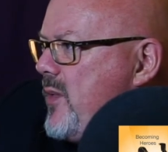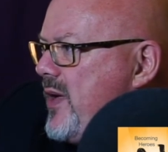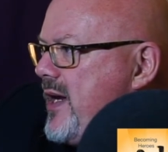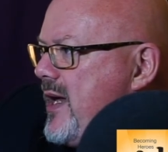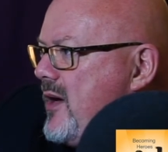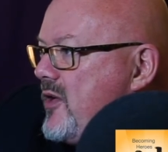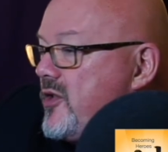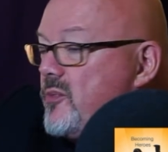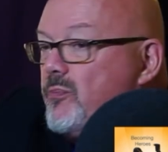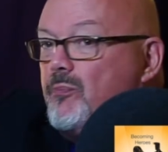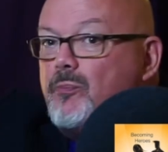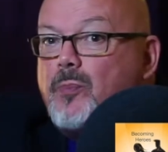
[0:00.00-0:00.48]

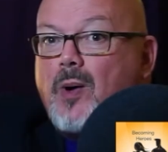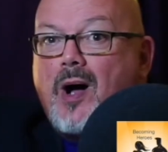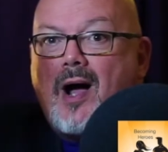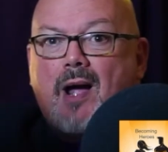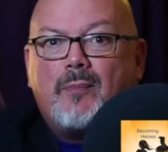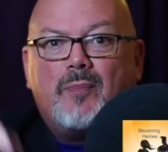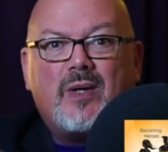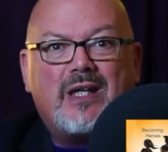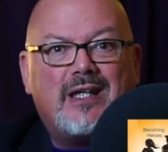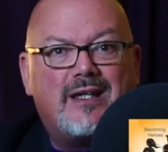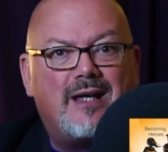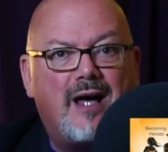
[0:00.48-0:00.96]
else by
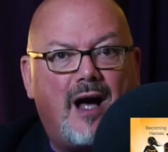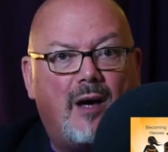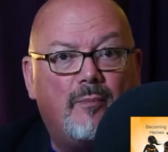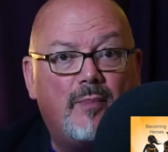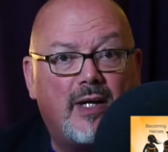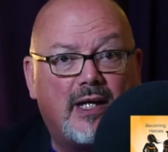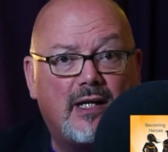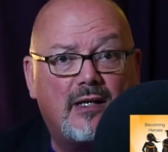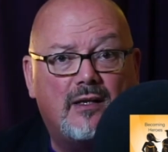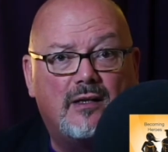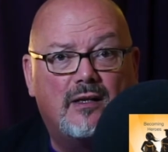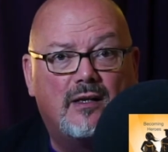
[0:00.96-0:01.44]

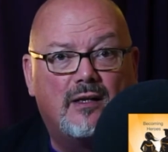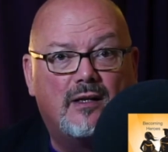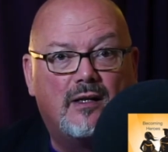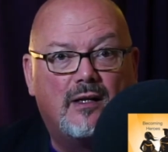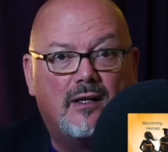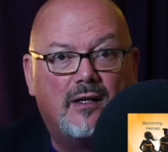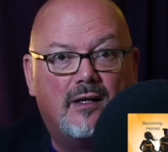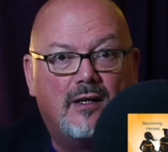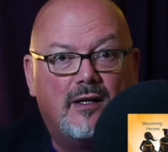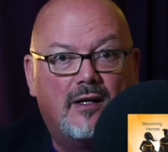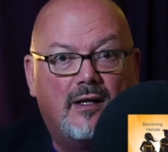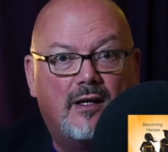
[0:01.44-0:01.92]
becoming
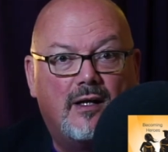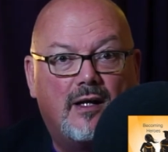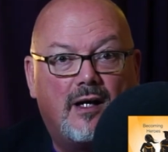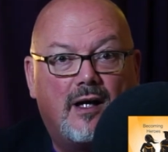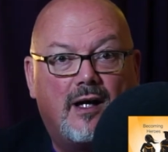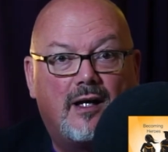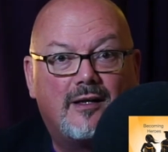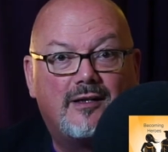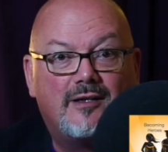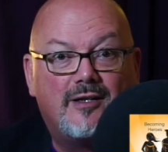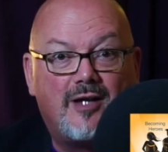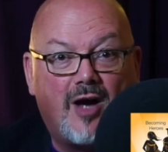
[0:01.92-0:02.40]

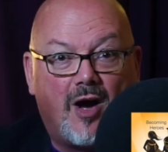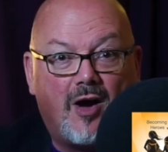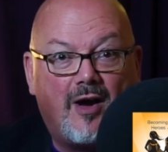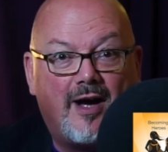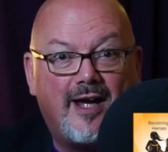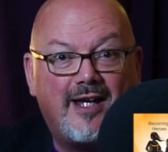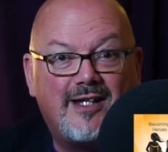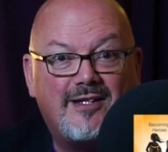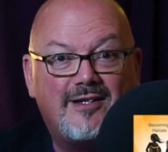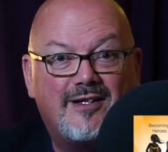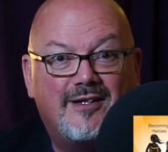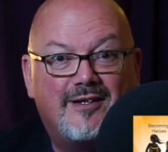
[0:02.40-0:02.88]
a
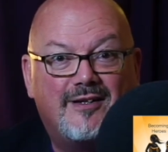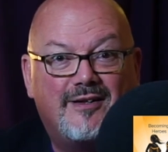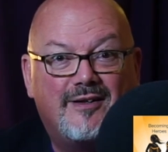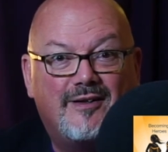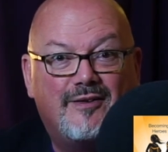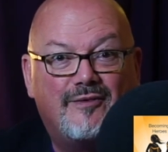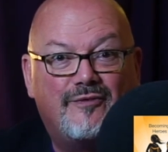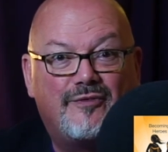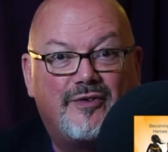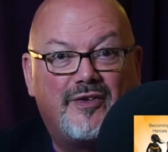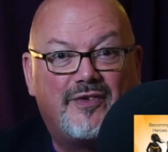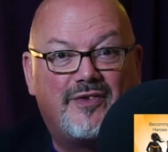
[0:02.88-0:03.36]
guide
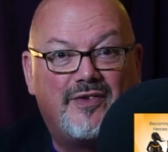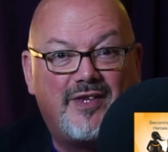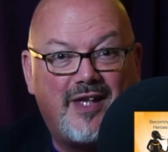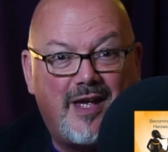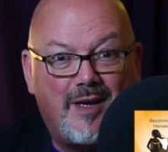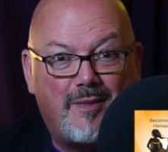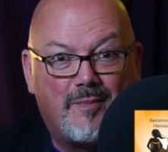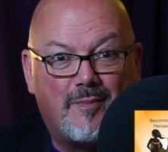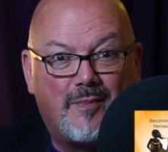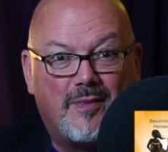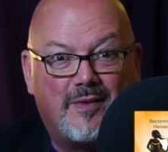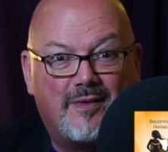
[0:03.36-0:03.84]
for
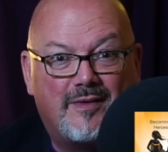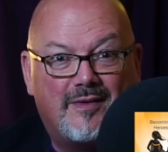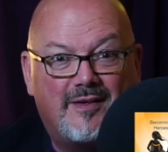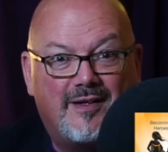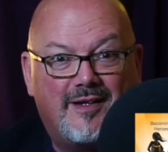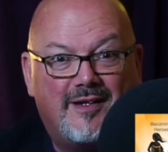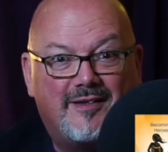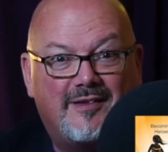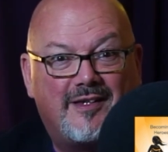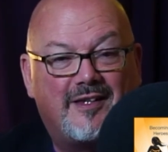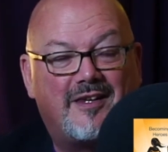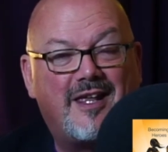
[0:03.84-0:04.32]
them.
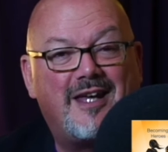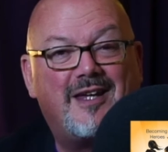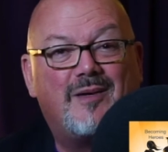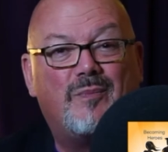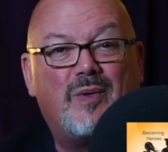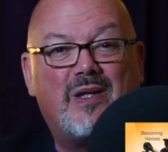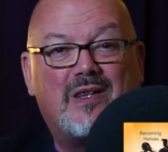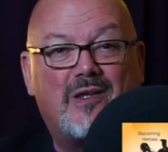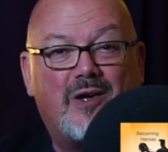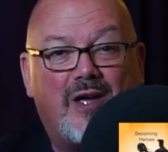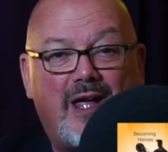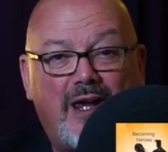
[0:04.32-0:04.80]
That they can
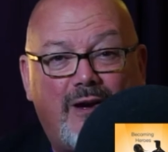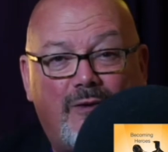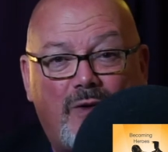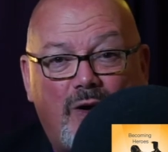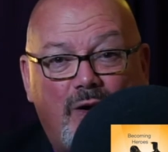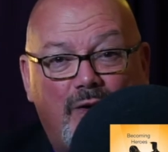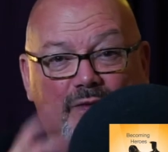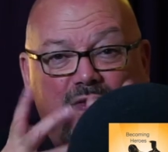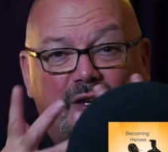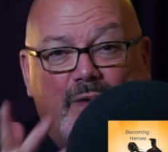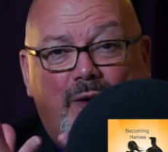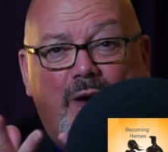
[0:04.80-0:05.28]
be the
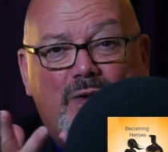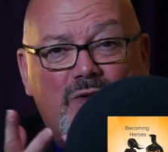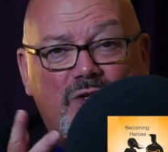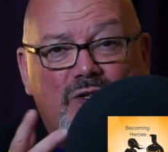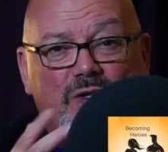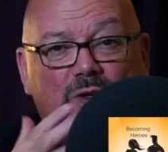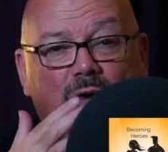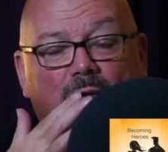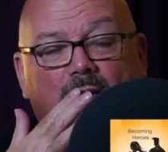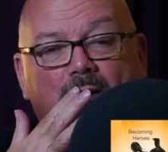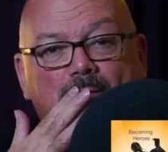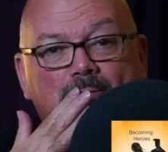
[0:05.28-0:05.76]
hero of their own
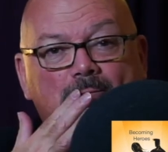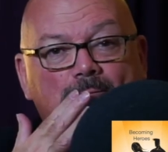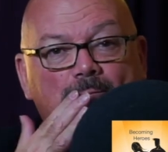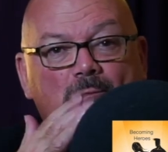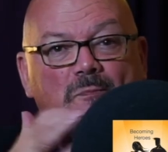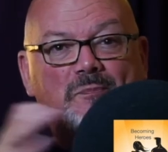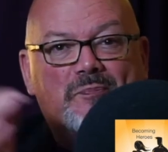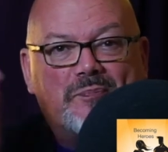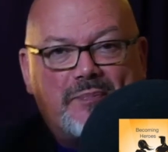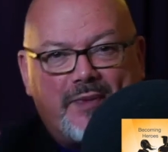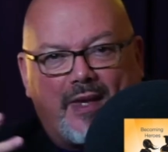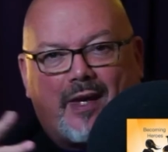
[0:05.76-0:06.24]
story,
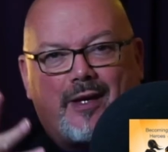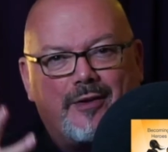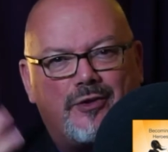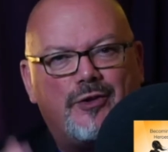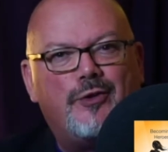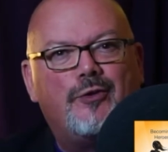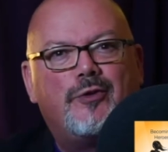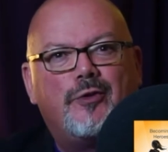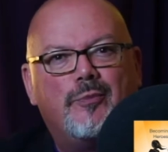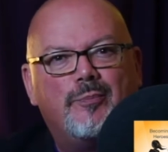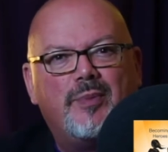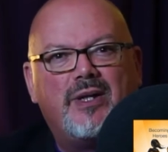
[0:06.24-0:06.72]
and
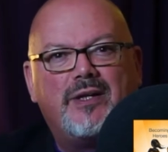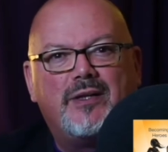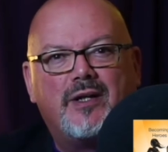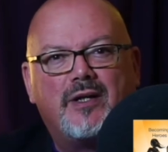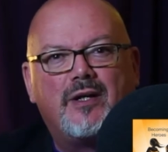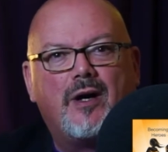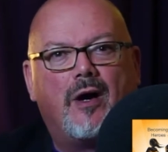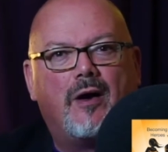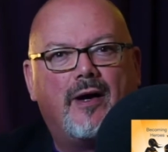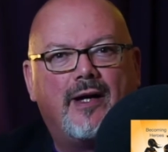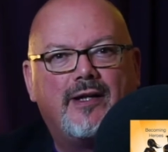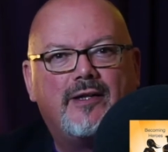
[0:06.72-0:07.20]
you can be the
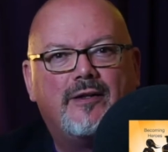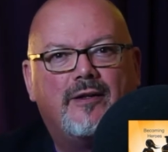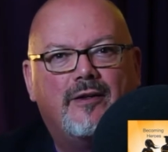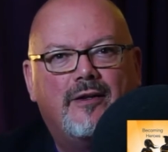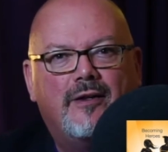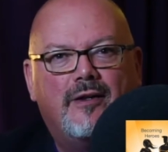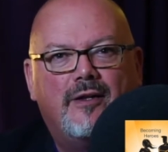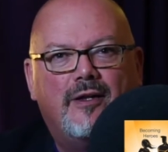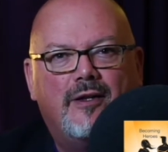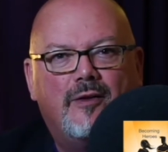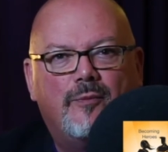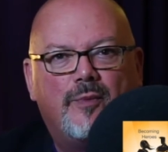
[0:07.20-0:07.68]
guide
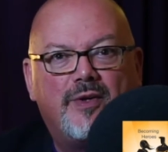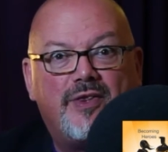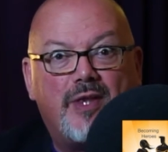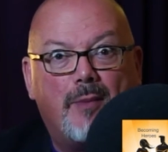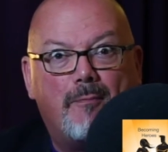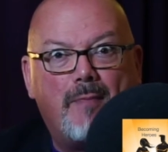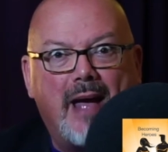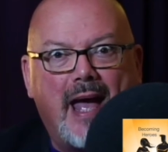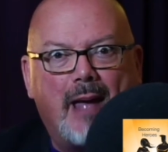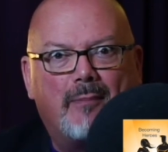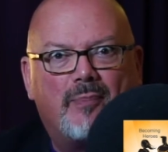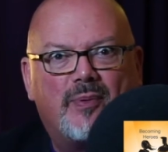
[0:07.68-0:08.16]
with the
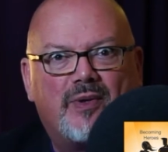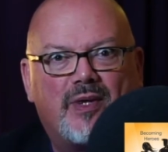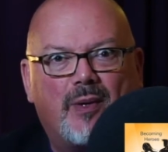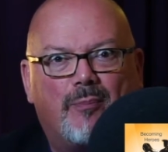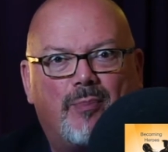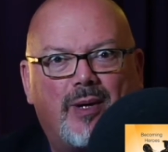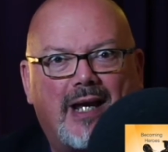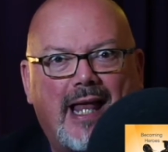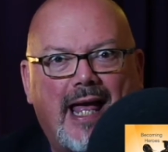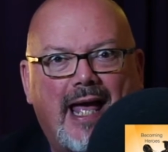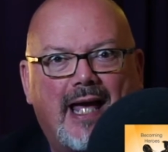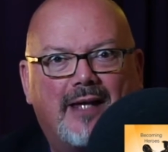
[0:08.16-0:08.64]
map, the
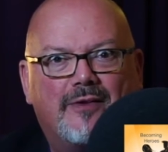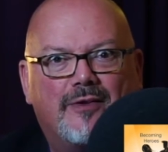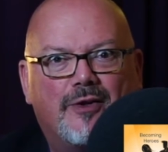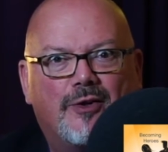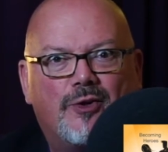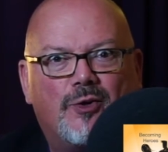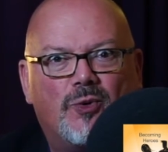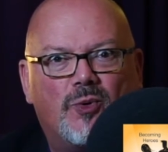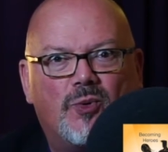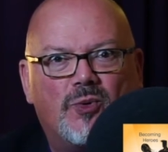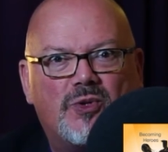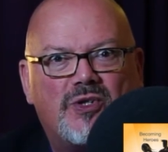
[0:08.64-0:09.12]
plan, the
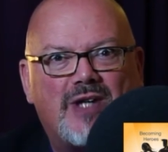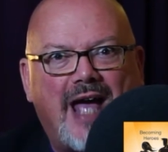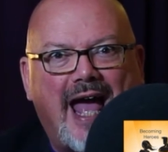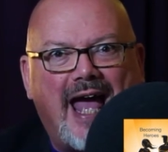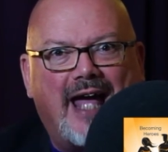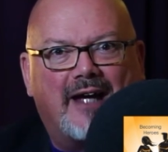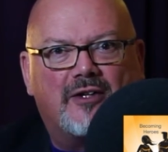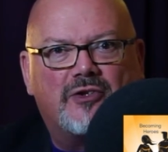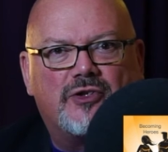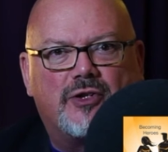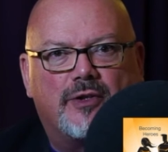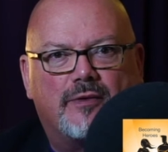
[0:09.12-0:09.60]
call to
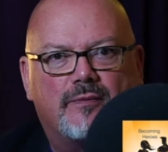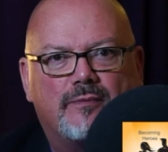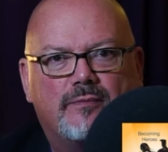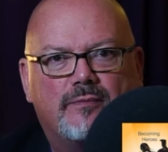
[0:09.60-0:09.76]
action.